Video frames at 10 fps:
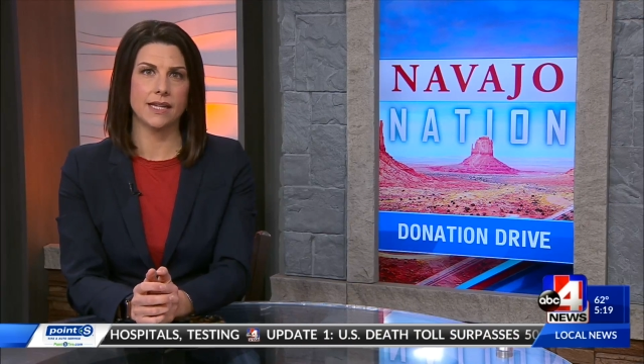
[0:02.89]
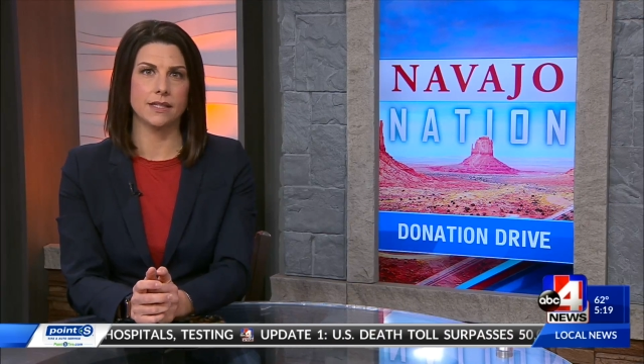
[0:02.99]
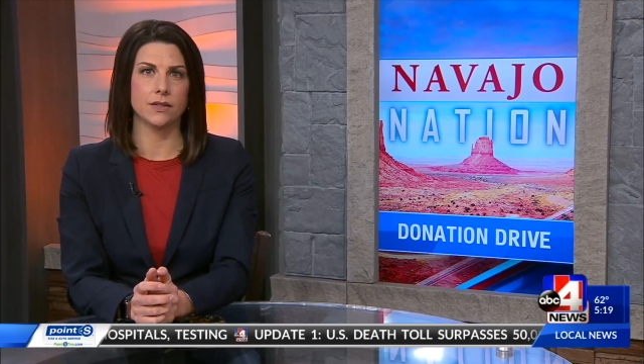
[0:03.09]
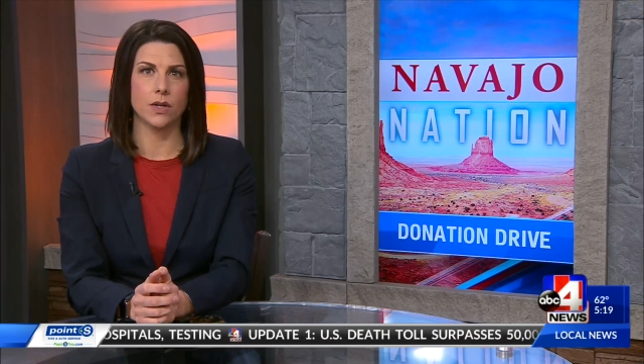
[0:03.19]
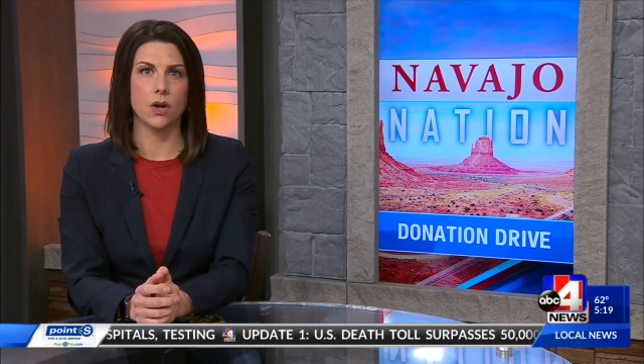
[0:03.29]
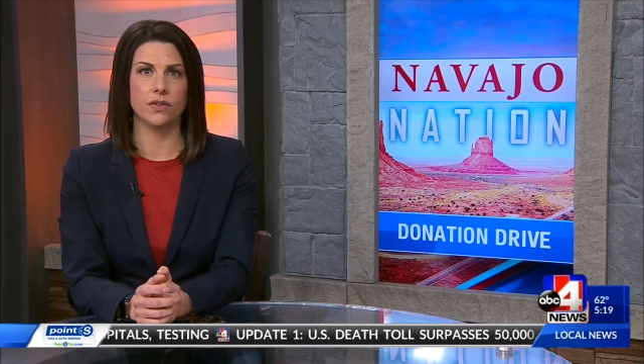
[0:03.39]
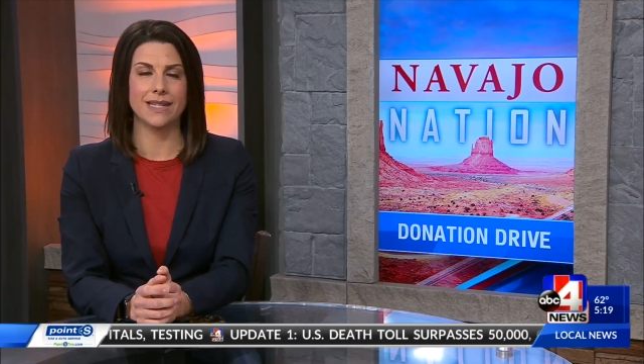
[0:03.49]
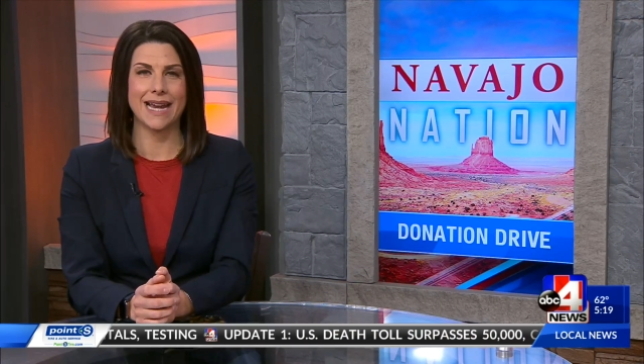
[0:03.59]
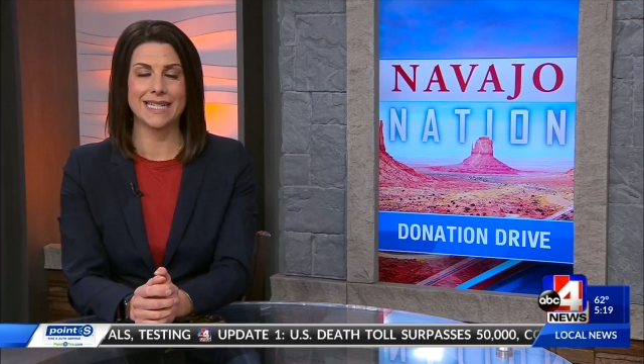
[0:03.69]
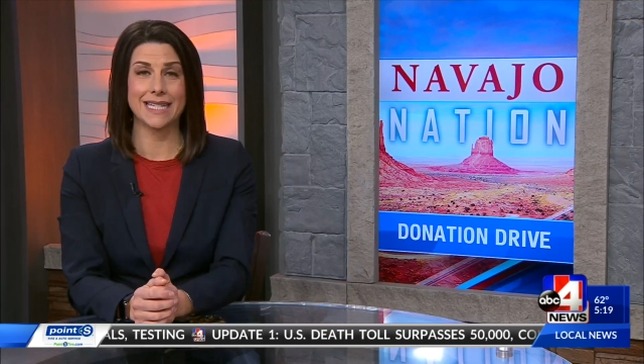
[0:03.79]
cases of
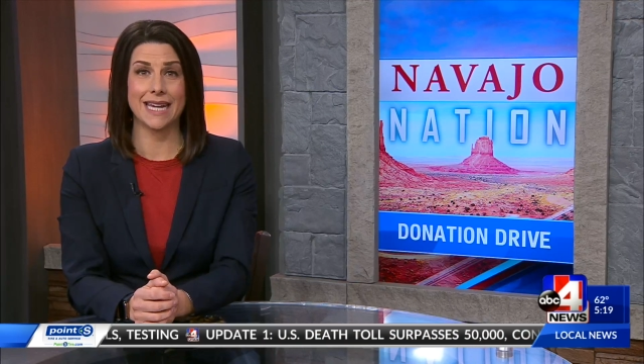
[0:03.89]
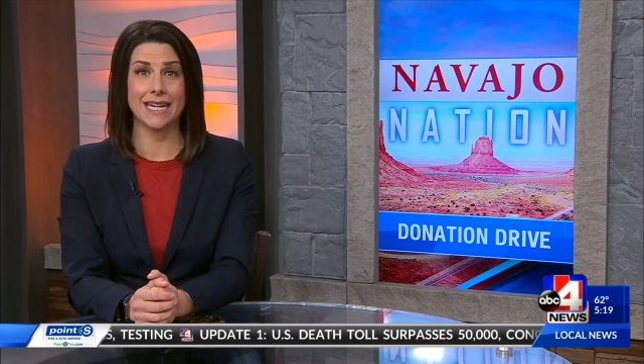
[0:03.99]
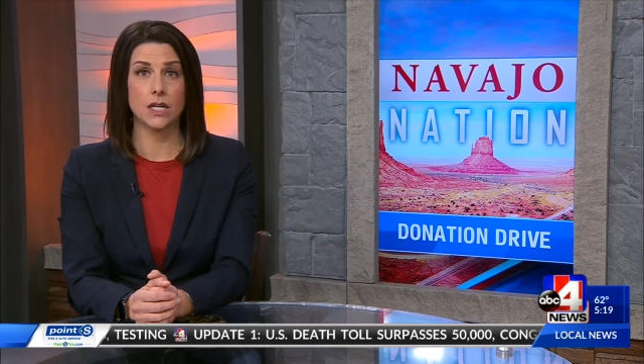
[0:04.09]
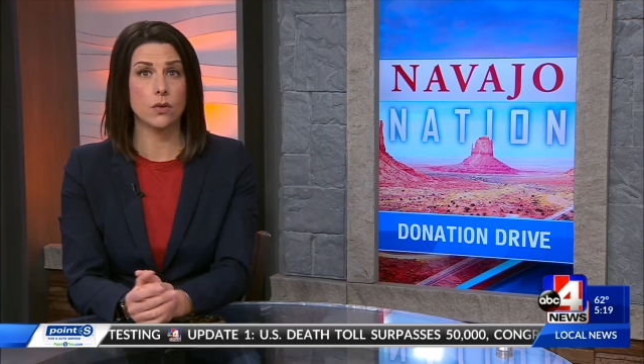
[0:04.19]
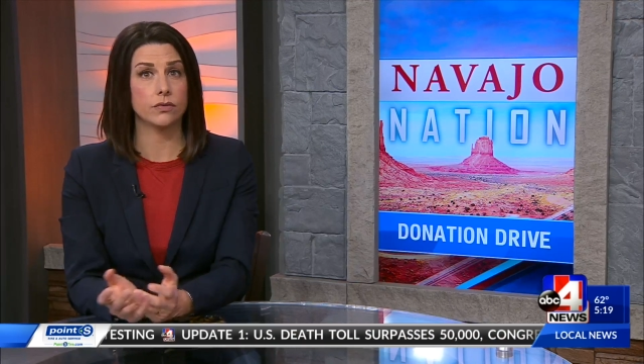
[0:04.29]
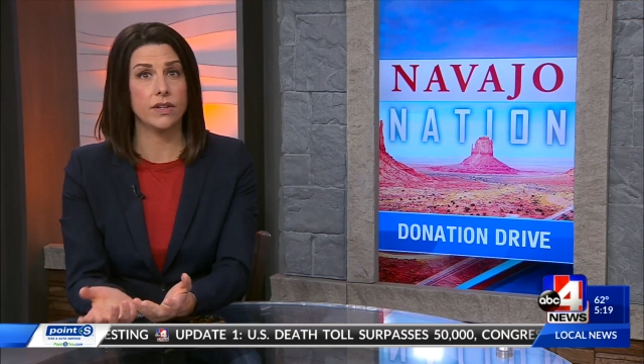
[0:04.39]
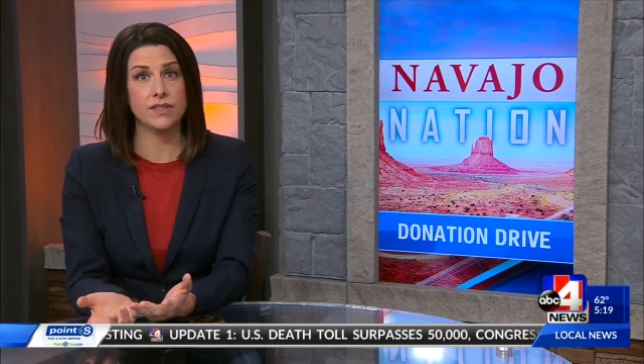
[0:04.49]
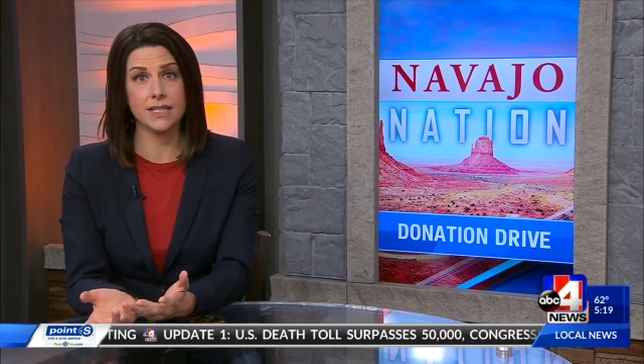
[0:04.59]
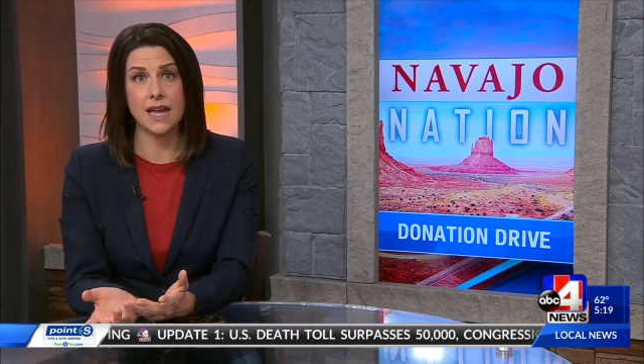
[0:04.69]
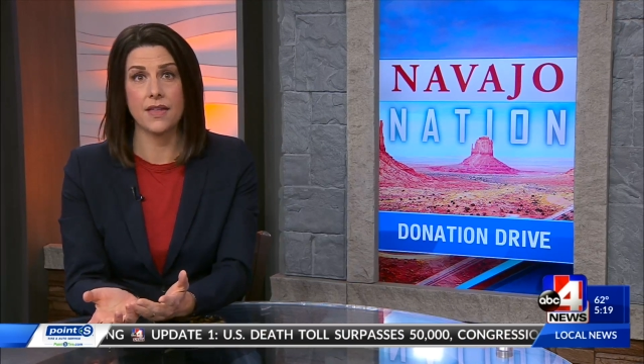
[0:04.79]
COVID-19 and over
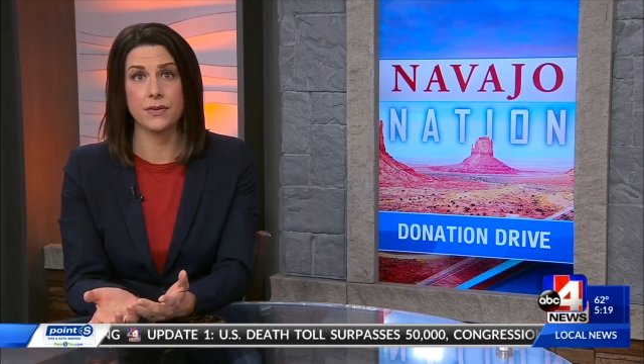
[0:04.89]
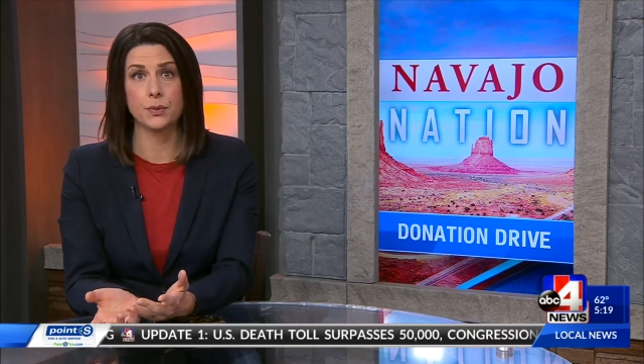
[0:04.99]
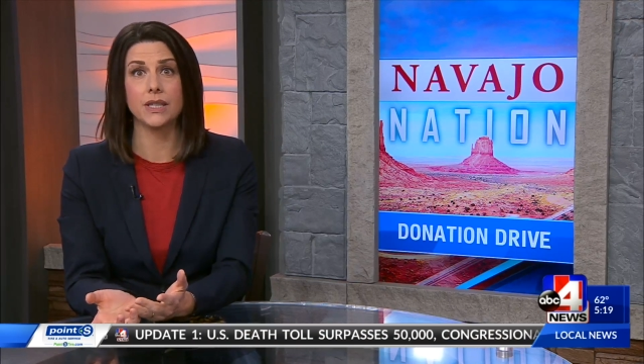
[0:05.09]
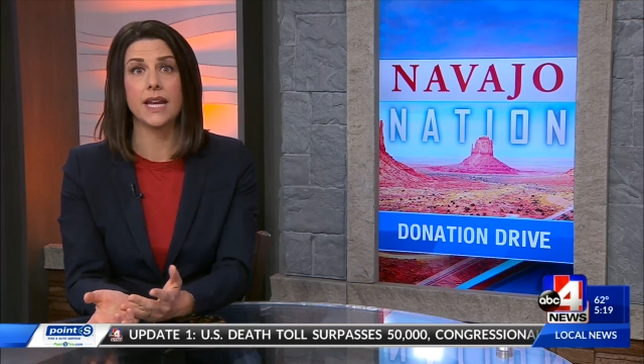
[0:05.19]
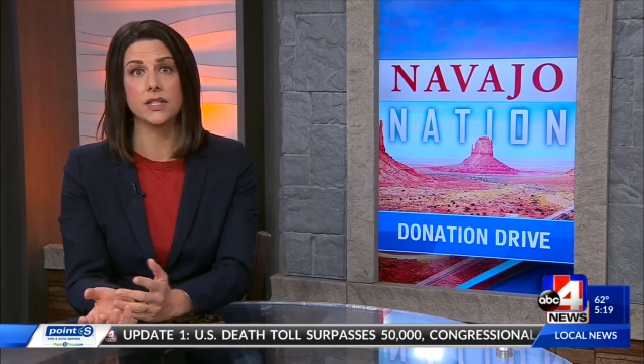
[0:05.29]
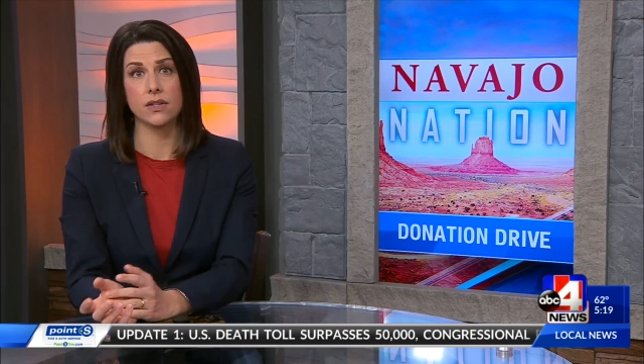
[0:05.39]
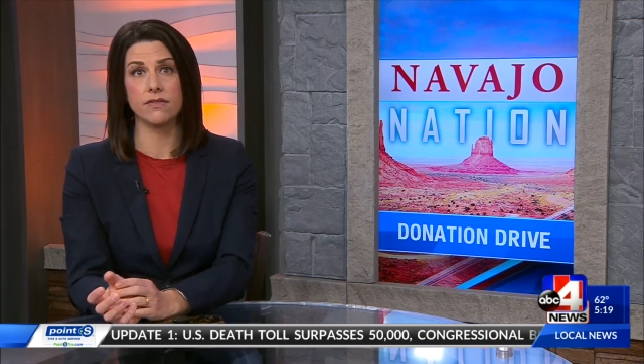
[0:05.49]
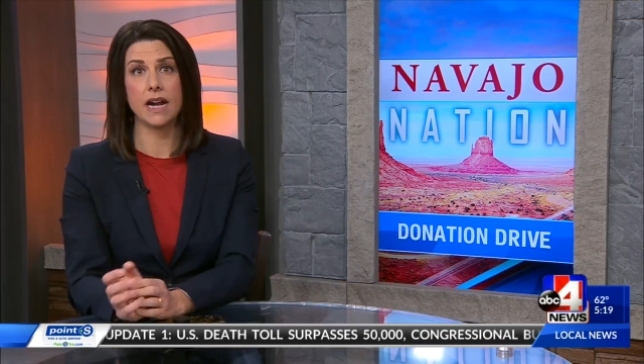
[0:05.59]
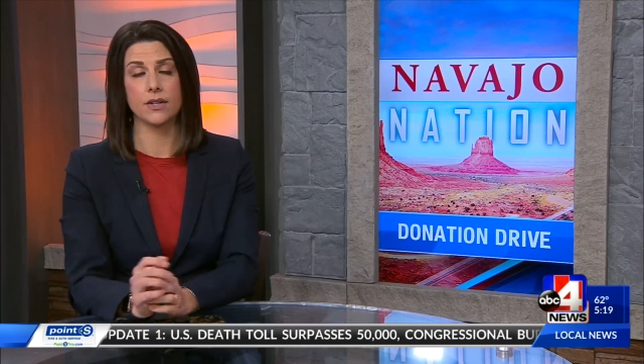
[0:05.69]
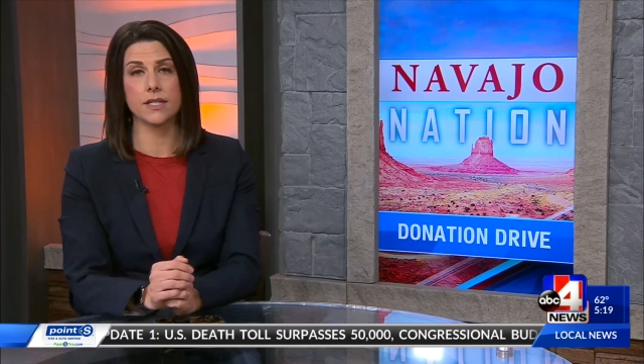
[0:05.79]
50 deaths related to
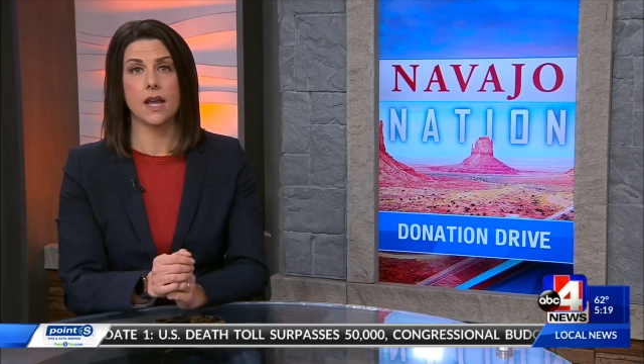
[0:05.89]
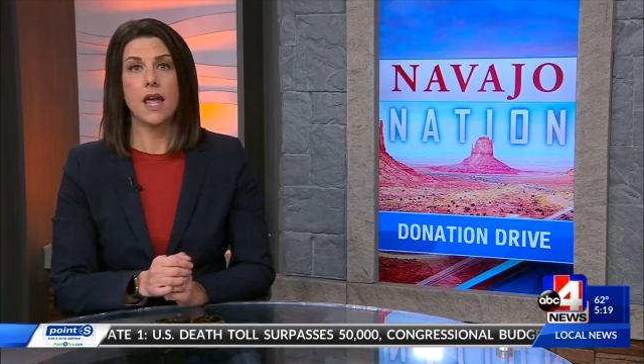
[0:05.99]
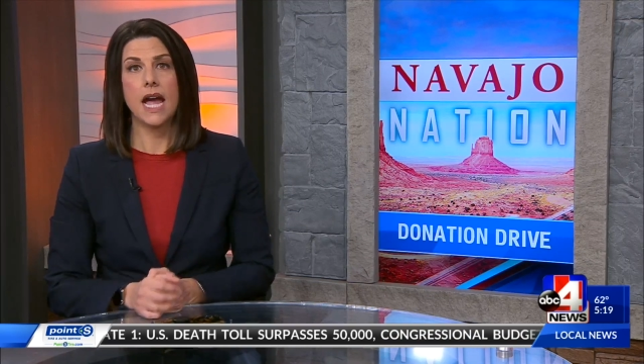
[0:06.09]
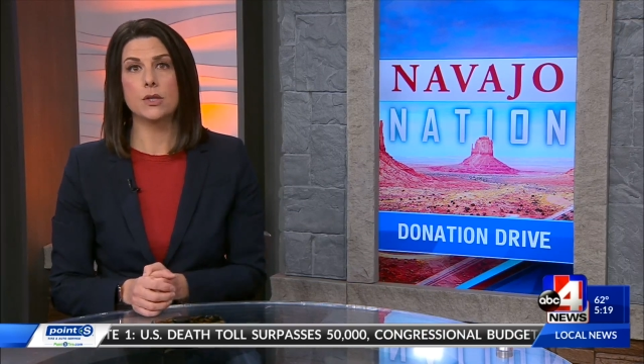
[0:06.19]
the virus,